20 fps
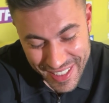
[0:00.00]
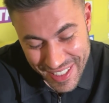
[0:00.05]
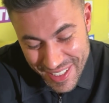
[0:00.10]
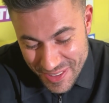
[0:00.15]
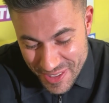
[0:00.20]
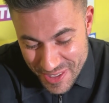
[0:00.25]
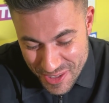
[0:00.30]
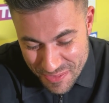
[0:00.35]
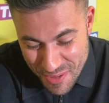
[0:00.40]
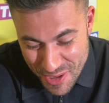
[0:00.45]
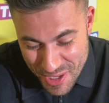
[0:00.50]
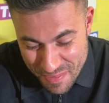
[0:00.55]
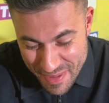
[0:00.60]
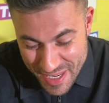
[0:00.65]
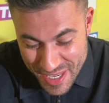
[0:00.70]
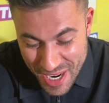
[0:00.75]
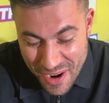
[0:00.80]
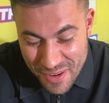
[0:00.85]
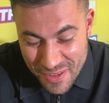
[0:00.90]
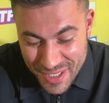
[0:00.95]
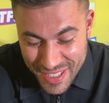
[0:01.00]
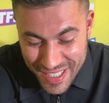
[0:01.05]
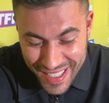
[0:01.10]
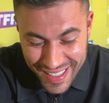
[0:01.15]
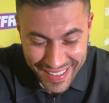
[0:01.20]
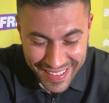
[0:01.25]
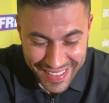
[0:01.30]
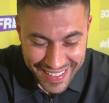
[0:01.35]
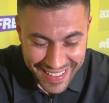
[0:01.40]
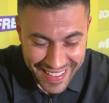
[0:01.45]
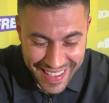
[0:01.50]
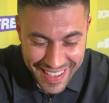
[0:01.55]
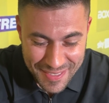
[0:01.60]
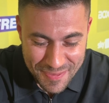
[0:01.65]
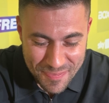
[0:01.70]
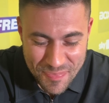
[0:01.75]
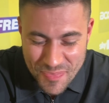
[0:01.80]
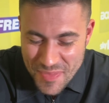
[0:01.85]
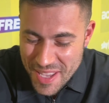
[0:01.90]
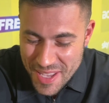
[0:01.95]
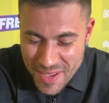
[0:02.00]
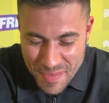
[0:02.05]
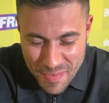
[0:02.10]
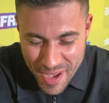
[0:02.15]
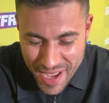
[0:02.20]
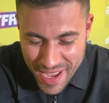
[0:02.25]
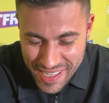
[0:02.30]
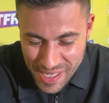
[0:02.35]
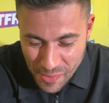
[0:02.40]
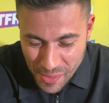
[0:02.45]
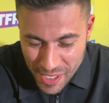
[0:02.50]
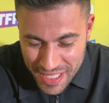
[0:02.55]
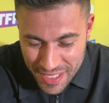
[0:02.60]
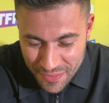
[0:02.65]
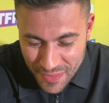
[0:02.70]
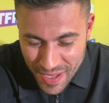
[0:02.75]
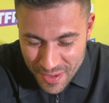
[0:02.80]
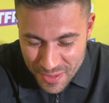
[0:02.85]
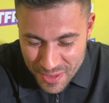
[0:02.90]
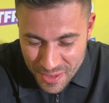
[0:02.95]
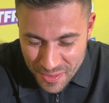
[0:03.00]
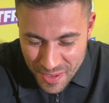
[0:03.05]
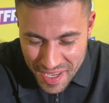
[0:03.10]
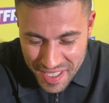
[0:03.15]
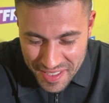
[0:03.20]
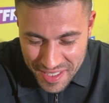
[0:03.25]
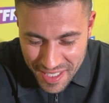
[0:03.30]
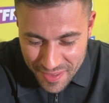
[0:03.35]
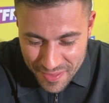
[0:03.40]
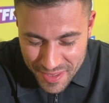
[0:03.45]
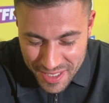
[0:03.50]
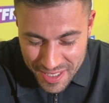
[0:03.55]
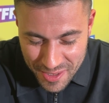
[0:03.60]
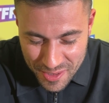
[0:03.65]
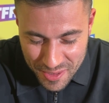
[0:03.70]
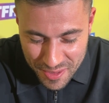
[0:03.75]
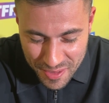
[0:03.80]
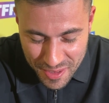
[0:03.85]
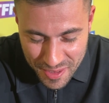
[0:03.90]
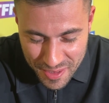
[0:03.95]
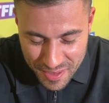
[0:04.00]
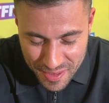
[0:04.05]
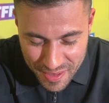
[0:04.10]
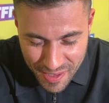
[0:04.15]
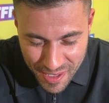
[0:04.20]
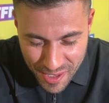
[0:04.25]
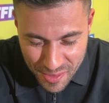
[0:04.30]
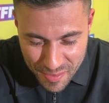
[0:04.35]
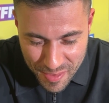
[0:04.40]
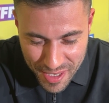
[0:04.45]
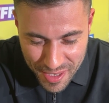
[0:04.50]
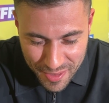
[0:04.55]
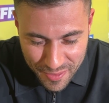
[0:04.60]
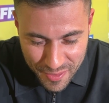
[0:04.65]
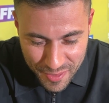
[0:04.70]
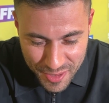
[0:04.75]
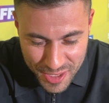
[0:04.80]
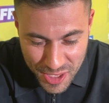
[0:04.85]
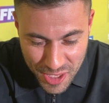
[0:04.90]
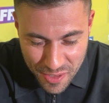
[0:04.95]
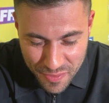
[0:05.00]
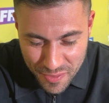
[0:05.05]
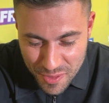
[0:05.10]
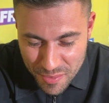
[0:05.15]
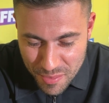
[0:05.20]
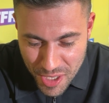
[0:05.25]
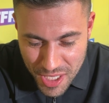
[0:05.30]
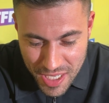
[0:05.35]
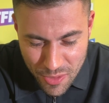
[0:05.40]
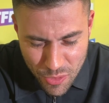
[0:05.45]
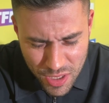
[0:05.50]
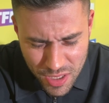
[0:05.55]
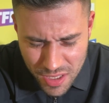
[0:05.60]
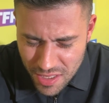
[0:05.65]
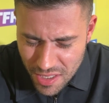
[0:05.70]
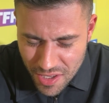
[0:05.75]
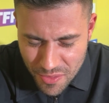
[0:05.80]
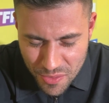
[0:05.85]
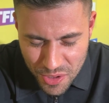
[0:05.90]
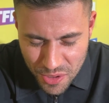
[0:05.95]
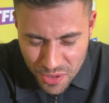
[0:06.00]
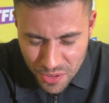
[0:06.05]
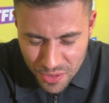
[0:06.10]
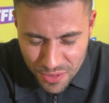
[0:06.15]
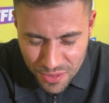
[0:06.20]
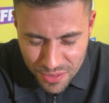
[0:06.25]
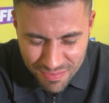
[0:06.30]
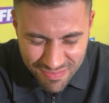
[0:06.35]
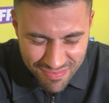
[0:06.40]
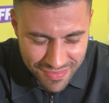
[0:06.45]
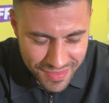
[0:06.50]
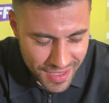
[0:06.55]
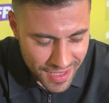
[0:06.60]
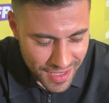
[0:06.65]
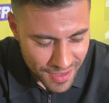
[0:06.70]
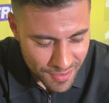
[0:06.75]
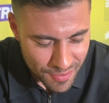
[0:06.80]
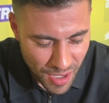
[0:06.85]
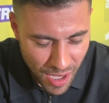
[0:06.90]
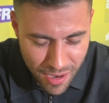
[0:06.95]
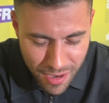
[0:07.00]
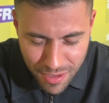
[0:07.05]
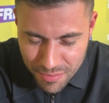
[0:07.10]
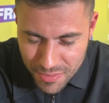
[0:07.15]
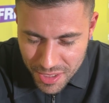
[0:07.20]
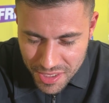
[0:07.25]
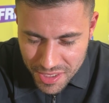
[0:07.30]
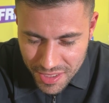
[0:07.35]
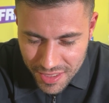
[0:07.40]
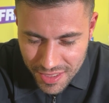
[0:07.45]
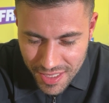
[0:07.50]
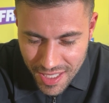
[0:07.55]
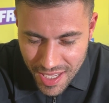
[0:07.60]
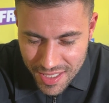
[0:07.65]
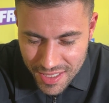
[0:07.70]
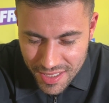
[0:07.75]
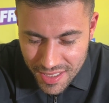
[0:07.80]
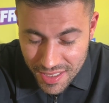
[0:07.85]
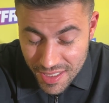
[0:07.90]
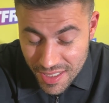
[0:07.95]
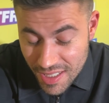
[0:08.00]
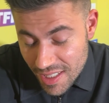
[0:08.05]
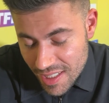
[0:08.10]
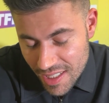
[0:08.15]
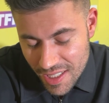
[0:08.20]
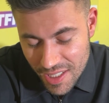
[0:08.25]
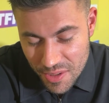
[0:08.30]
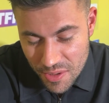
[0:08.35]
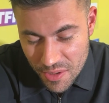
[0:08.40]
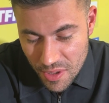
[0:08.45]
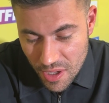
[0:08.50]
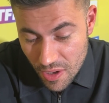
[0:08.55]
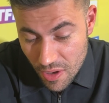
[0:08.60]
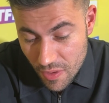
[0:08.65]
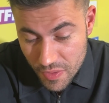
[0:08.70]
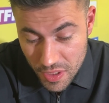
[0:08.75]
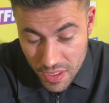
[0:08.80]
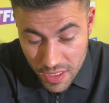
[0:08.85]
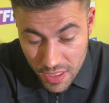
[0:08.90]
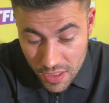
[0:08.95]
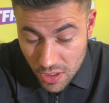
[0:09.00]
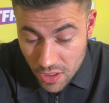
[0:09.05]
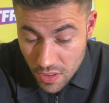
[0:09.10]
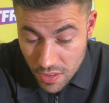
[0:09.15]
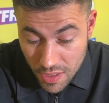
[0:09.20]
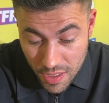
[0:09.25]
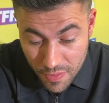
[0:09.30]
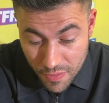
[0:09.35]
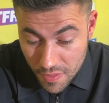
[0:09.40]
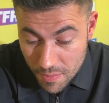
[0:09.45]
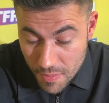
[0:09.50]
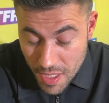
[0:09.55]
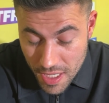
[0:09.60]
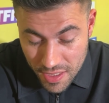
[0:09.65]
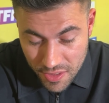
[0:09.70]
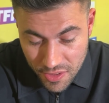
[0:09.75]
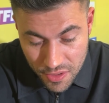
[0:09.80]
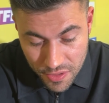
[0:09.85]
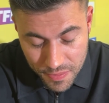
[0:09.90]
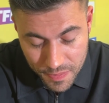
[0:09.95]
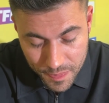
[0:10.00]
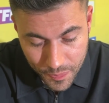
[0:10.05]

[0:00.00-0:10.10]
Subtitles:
there must be no chance. But anyway, they found a way to have a little bit of a scuffle, but it was all harmless in the end, and obviously gutted for Michael.